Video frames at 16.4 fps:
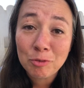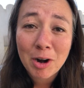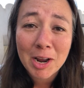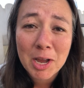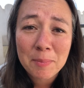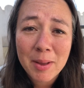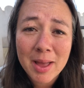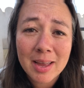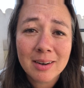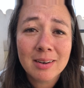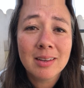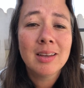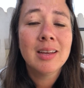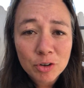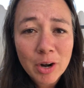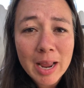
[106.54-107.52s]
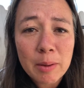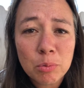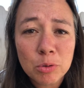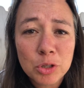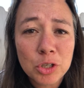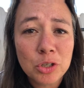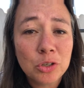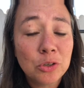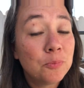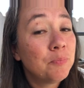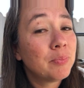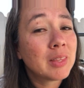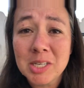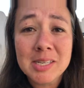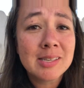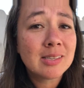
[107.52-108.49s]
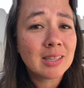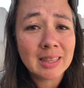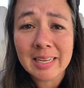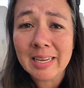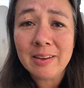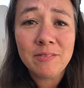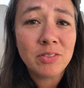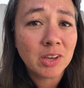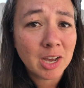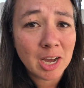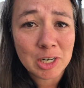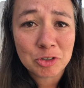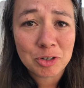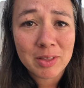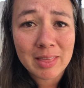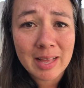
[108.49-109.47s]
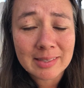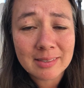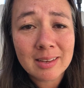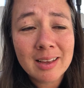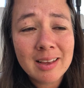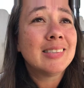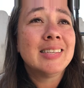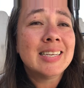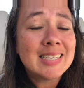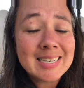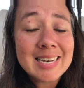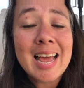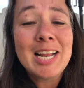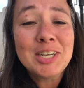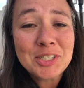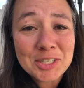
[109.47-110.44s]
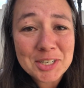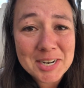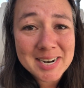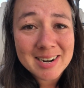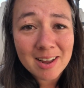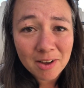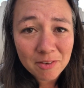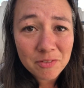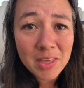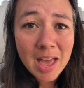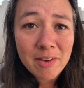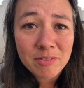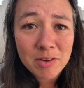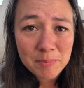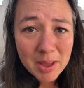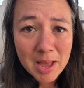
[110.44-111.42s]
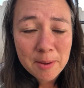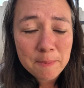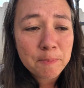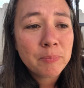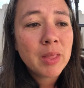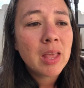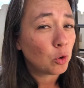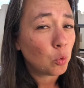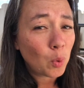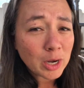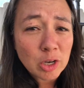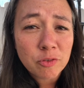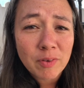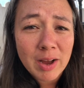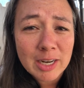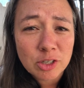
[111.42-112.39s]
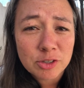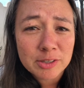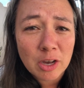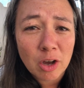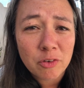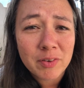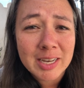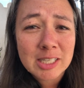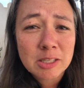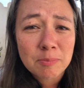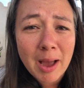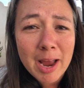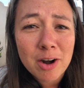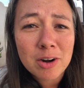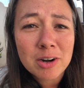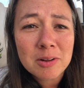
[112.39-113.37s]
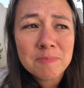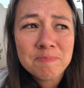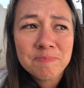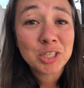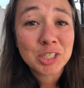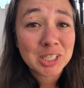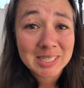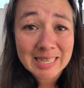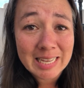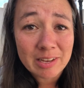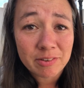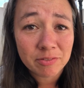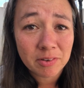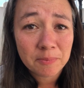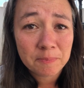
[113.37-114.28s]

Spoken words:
would recommend, if you're able to, just leave the country. That's the intention of the FMM. So when you find yourself expired, you could just leave.